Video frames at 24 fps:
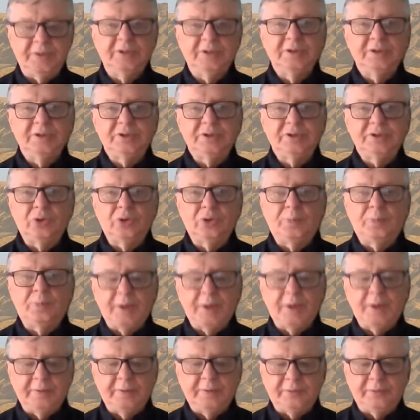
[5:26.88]
so
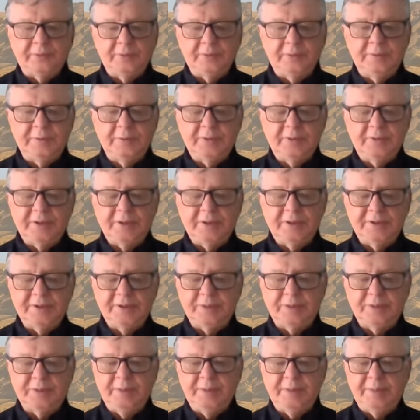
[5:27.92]
powerful as
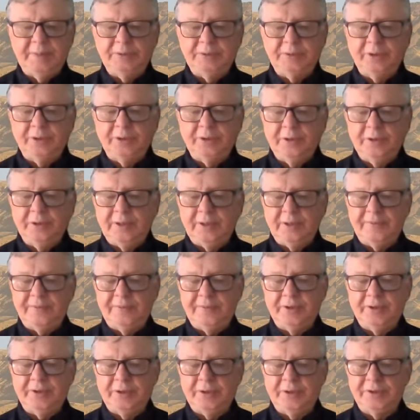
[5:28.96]
to be able to hurl
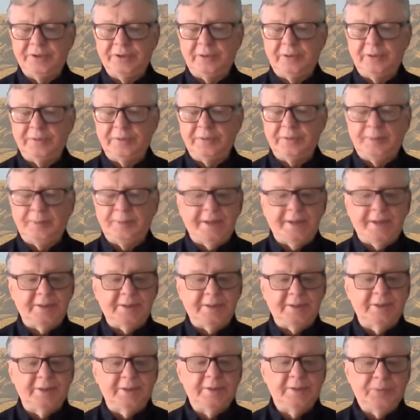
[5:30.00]
every assault back
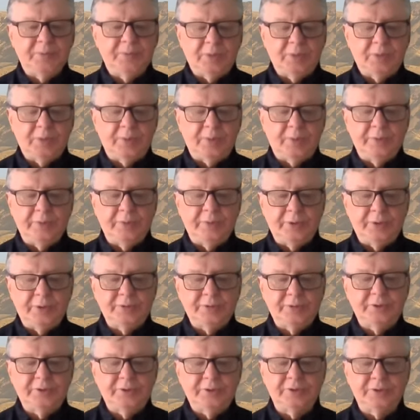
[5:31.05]
upon
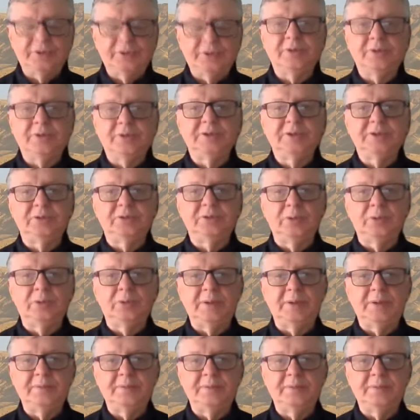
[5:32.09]
those that sought his ruin.